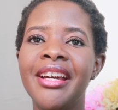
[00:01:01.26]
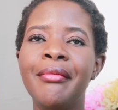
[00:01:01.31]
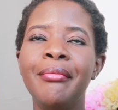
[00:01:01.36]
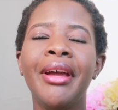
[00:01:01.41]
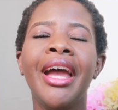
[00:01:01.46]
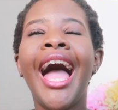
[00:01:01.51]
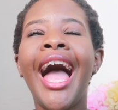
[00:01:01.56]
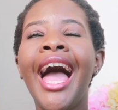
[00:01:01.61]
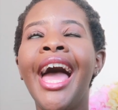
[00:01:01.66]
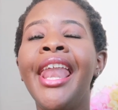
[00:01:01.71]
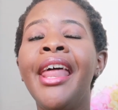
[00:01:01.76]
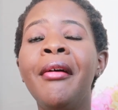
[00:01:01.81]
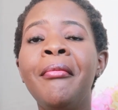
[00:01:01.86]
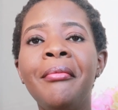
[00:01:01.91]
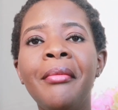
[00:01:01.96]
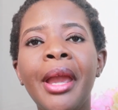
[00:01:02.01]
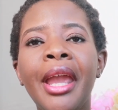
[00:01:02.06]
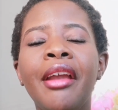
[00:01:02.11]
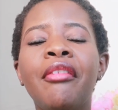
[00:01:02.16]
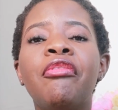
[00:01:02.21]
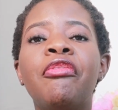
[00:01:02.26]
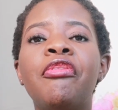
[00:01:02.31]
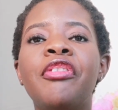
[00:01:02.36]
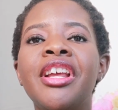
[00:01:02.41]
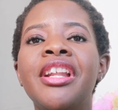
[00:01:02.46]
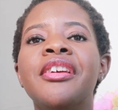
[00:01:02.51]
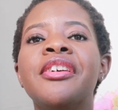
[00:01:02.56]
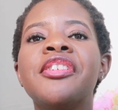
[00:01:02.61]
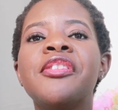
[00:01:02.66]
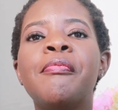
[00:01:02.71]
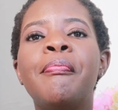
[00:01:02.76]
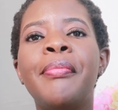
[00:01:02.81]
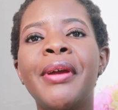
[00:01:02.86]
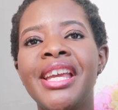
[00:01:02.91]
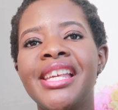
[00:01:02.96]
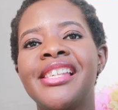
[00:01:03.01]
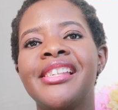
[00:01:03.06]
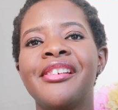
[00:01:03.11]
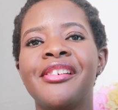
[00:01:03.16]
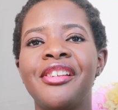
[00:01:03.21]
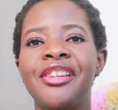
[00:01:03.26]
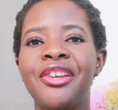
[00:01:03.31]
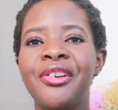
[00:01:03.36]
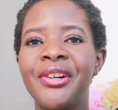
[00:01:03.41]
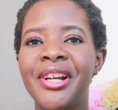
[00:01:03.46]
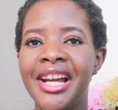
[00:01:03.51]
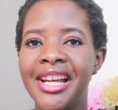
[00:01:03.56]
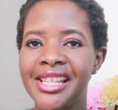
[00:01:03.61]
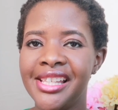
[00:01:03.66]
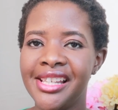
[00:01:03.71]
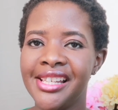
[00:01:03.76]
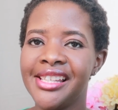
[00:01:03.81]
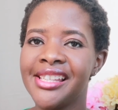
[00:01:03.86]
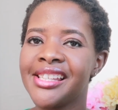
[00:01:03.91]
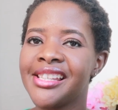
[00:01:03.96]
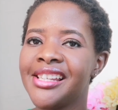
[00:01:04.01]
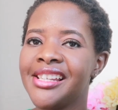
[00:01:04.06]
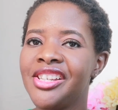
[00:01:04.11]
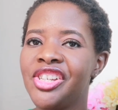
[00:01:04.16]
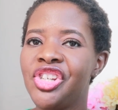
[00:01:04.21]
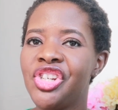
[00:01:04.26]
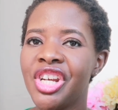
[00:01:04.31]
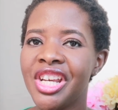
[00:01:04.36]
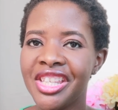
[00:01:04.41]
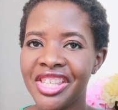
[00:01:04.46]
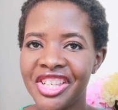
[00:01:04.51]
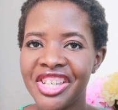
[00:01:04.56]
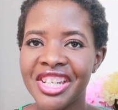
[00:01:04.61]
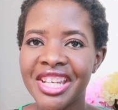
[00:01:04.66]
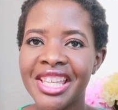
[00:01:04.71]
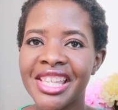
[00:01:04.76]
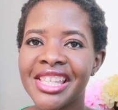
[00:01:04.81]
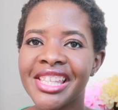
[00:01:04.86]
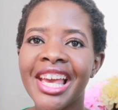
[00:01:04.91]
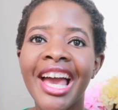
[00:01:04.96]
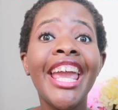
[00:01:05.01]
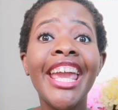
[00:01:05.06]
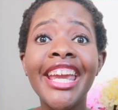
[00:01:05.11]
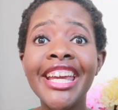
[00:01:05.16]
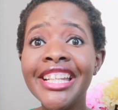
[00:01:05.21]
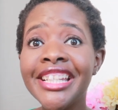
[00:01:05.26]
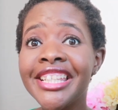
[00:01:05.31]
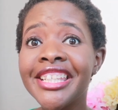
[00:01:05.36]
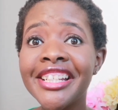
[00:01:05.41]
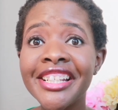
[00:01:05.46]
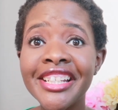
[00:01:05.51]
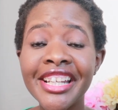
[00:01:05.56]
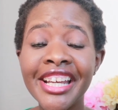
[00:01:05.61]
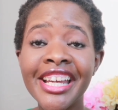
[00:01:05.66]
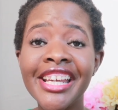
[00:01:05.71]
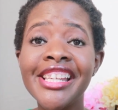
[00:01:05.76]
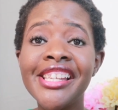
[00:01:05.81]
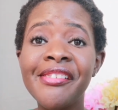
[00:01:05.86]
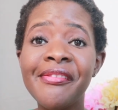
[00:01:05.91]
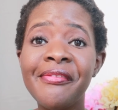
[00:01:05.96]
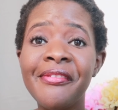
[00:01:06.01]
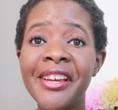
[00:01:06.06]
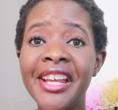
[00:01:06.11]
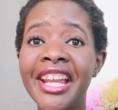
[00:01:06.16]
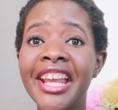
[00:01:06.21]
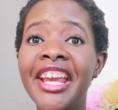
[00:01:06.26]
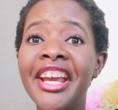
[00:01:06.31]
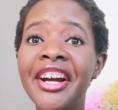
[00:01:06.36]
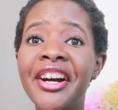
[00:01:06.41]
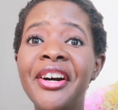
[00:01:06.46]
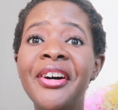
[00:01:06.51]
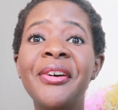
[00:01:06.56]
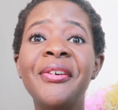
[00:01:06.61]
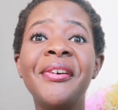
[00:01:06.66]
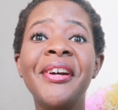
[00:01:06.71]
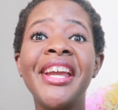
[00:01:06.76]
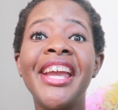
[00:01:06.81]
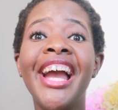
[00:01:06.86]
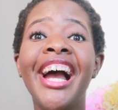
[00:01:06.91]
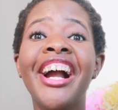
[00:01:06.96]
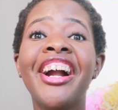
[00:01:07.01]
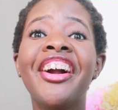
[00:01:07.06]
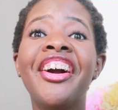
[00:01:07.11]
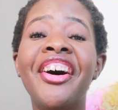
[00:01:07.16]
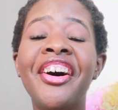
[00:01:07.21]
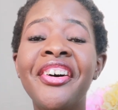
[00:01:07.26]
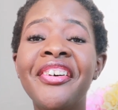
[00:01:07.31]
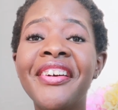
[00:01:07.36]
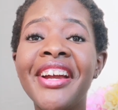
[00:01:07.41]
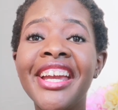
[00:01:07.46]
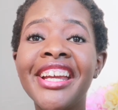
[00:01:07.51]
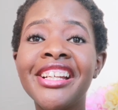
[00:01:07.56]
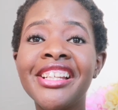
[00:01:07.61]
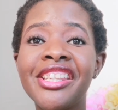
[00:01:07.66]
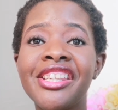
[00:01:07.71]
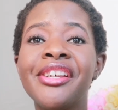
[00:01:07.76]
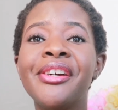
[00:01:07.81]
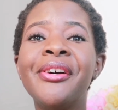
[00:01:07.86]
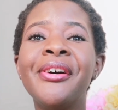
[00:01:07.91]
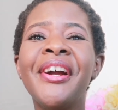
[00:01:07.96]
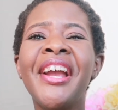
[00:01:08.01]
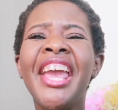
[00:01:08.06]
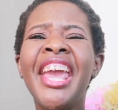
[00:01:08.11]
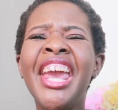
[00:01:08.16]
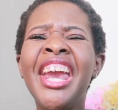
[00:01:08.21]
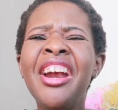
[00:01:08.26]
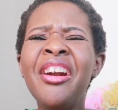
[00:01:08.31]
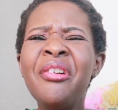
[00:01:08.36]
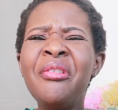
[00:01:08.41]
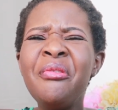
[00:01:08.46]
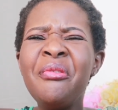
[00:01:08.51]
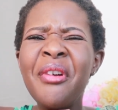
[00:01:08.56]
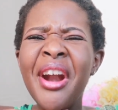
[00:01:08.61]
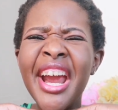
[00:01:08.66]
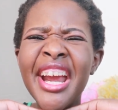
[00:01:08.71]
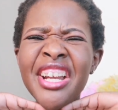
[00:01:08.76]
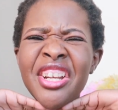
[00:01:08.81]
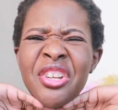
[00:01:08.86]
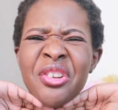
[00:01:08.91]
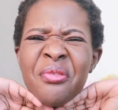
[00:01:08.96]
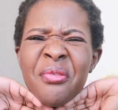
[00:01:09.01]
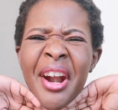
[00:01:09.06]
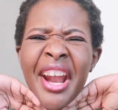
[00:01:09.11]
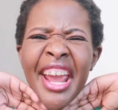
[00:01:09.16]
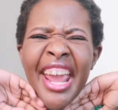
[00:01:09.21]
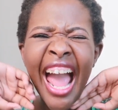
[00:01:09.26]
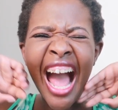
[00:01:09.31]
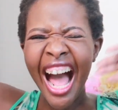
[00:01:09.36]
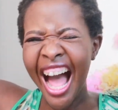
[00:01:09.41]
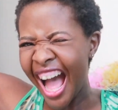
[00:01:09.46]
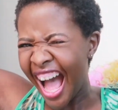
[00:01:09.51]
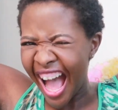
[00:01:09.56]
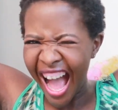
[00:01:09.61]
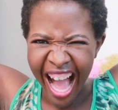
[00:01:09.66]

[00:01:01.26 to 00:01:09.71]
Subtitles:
them, and I make videos based on you guys' suggestions. In today's video, we are going to Eritrea!